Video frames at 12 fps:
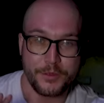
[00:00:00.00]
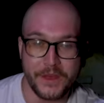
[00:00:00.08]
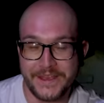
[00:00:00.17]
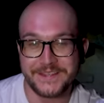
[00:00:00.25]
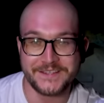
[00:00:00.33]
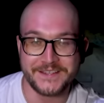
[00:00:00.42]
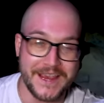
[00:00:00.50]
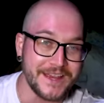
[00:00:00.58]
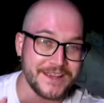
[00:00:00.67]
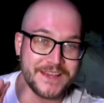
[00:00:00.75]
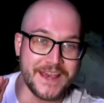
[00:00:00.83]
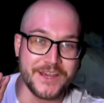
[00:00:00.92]
This
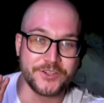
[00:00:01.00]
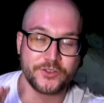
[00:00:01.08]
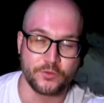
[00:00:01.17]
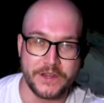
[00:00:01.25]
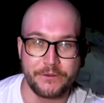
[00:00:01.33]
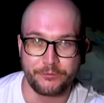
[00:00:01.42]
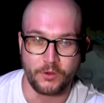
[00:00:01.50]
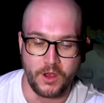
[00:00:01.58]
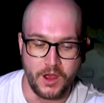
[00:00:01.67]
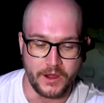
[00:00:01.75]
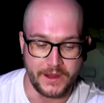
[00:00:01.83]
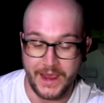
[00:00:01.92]
is a tree
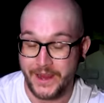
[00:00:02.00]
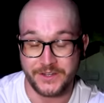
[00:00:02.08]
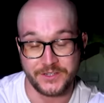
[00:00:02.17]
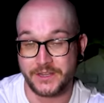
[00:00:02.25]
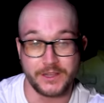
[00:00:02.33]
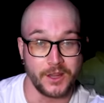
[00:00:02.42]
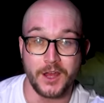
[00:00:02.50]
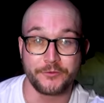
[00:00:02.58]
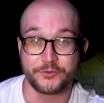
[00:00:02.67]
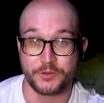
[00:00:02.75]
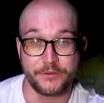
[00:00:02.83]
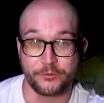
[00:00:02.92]
frog. I actually
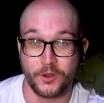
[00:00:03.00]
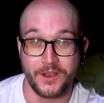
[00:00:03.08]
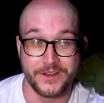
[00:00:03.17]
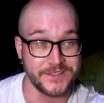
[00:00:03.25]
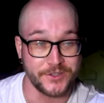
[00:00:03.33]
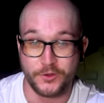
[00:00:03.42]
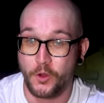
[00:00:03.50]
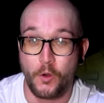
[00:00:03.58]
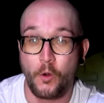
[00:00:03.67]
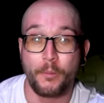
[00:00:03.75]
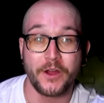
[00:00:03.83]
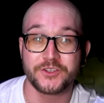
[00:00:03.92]
love tree frogs. I do a
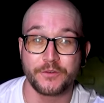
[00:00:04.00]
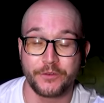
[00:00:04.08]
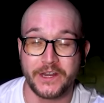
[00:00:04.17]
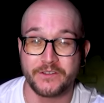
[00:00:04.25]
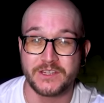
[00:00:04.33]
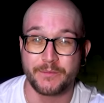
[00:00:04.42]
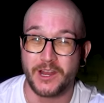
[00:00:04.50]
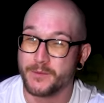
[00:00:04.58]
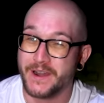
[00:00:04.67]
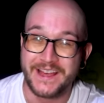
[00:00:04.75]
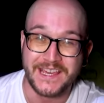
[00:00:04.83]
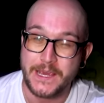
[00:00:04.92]
whole bunch of videos about them,
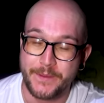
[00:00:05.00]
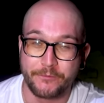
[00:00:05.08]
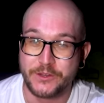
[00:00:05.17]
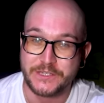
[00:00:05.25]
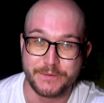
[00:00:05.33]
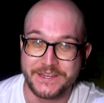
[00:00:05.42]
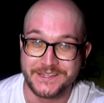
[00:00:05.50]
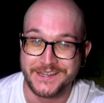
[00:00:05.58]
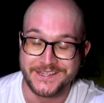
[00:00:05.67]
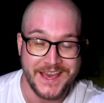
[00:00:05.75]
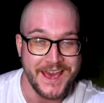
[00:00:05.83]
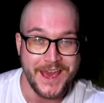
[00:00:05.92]
and I keep every
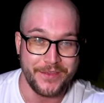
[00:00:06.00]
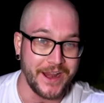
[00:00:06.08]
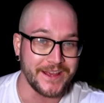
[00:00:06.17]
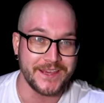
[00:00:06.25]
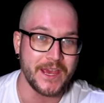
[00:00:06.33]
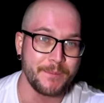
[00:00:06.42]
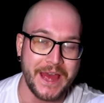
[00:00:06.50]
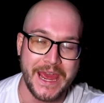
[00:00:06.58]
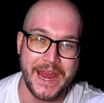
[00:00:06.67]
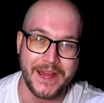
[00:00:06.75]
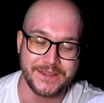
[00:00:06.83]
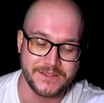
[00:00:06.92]
species that I can get my
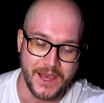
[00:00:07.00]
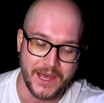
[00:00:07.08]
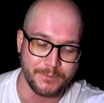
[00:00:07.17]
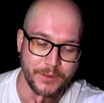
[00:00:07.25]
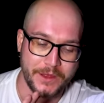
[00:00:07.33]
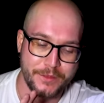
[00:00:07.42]
hands on, but